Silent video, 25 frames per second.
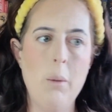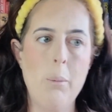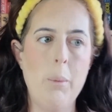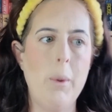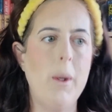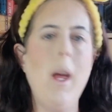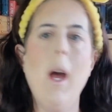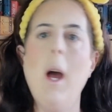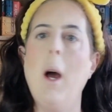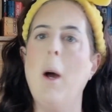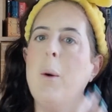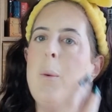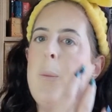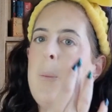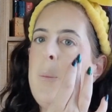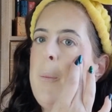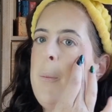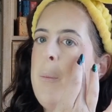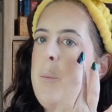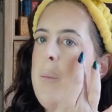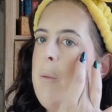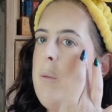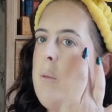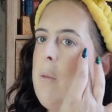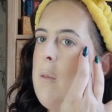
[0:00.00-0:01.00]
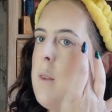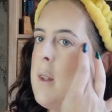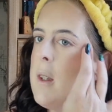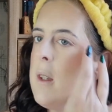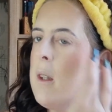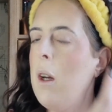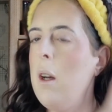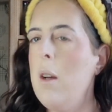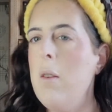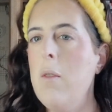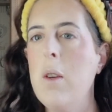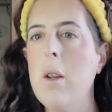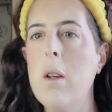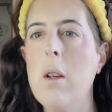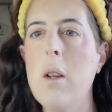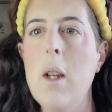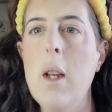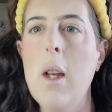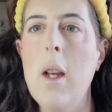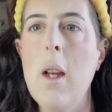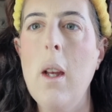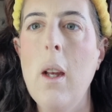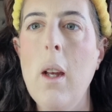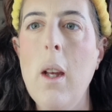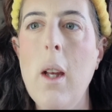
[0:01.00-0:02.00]
But yeah, it's not even.
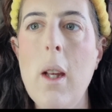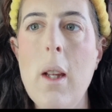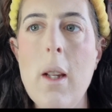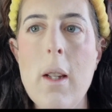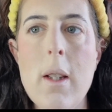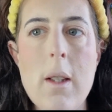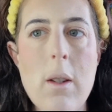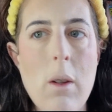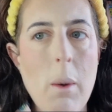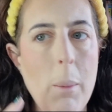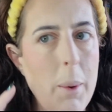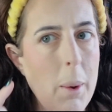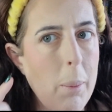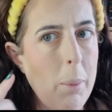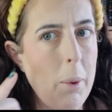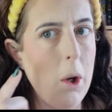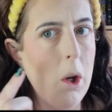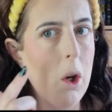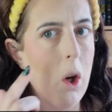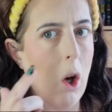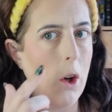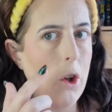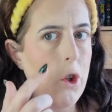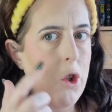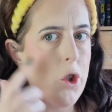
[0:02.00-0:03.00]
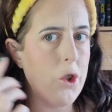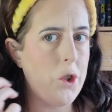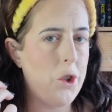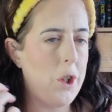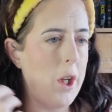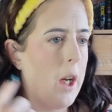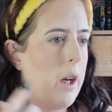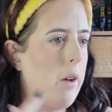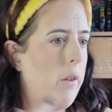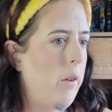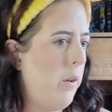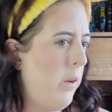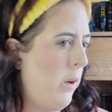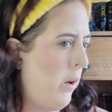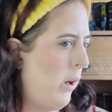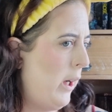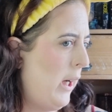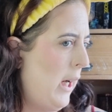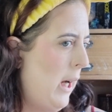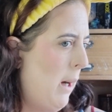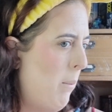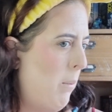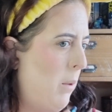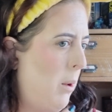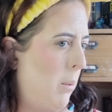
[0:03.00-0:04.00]
It's coming up a lot sheerer on
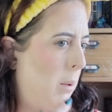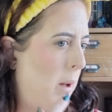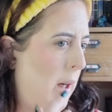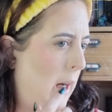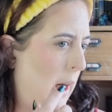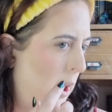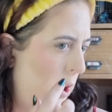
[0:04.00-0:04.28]
camera, but